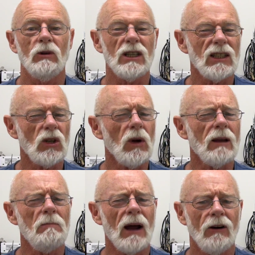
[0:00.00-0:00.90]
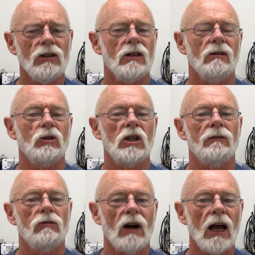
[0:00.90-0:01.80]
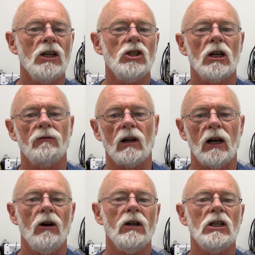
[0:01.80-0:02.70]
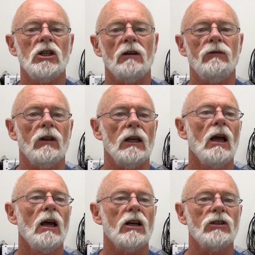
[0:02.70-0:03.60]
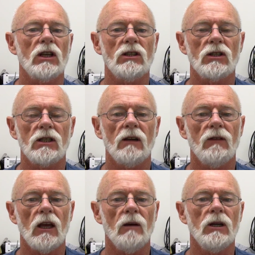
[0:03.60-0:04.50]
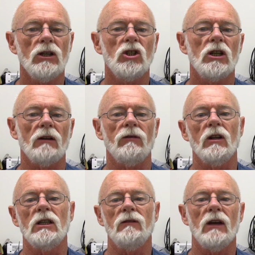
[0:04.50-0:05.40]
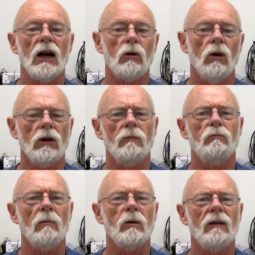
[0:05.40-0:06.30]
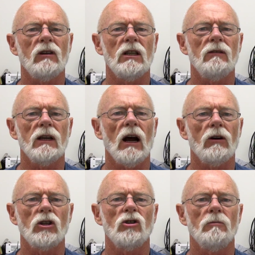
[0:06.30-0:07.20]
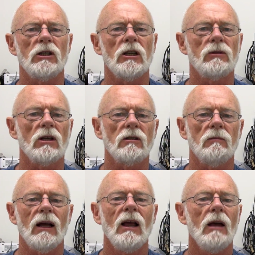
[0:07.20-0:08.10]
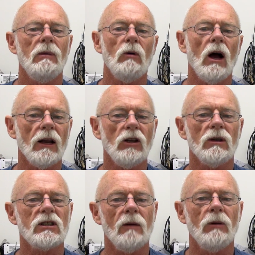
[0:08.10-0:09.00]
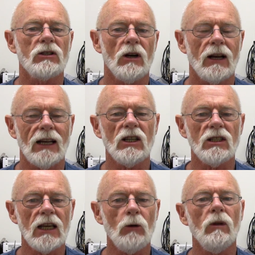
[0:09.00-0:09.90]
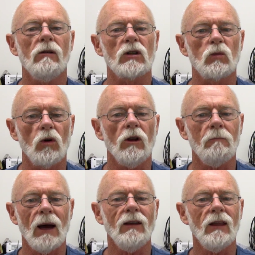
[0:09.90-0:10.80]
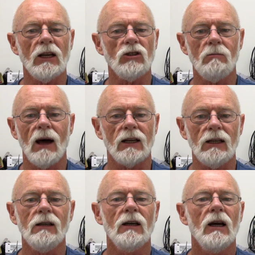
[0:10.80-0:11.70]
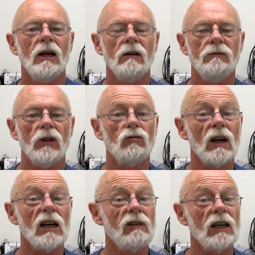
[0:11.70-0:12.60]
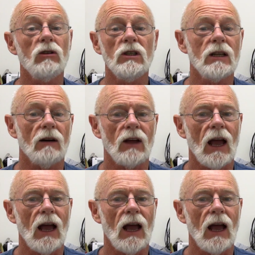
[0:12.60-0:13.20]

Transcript: We'll just do a comparison. We'll check for range, check for clarity, check for the consistency of the image, check for the DVR. Oh no, probably going to have a DVR on the super cheap system. But I'm going to do a side by side and just see whether it's worth paying the extra money for the really, really good stuff.